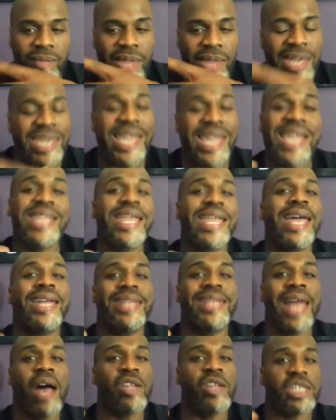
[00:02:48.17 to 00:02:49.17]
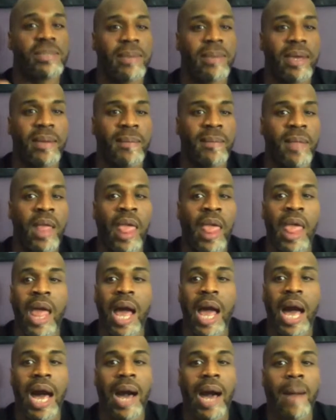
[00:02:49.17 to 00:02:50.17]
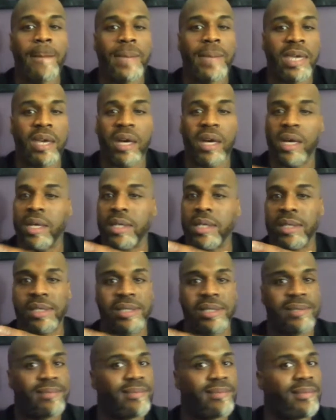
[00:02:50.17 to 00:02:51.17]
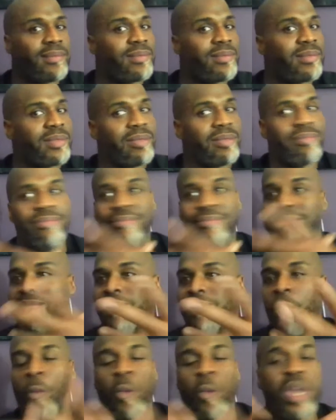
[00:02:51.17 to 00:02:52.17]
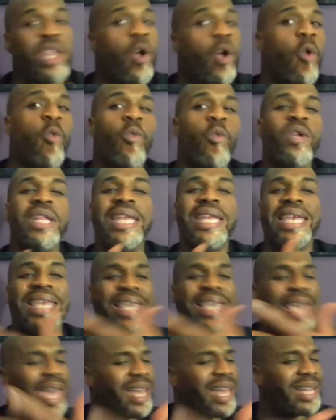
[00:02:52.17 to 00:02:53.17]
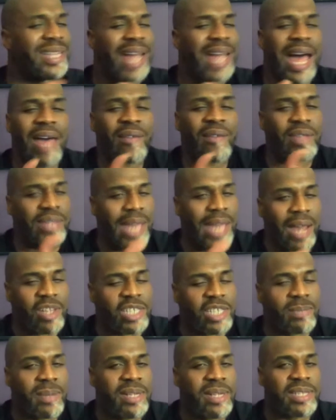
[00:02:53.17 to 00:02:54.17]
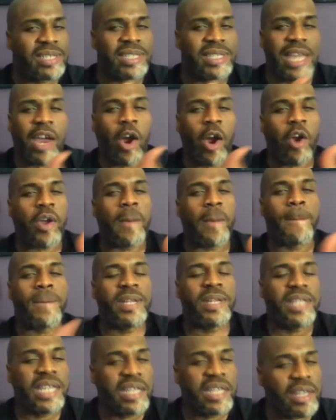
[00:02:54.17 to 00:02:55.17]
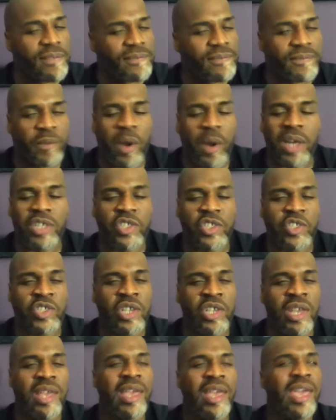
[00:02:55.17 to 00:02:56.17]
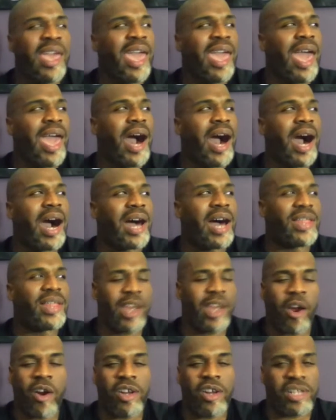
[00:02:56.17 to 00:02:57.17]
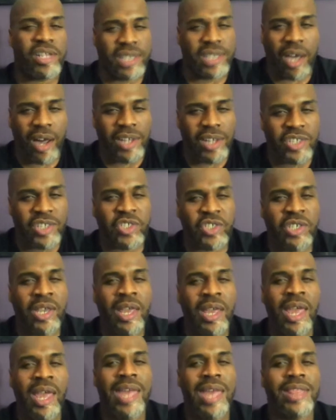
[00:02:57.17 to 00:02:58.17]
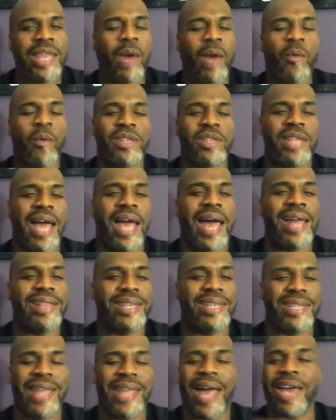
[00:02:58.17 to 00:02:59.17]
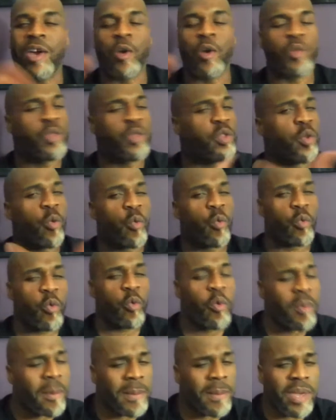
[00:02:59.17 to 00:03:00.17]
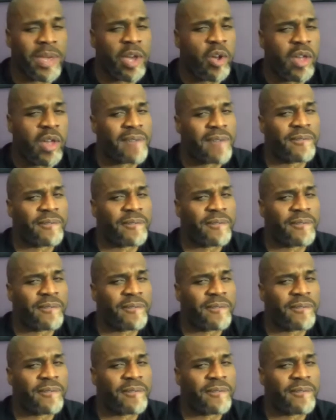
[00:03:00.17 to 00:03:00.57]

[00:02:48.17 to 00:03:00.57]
getting that announcement because we don't really get a lot of announcements that are completely fresh, that are untouched, that did not go through the rumor mill at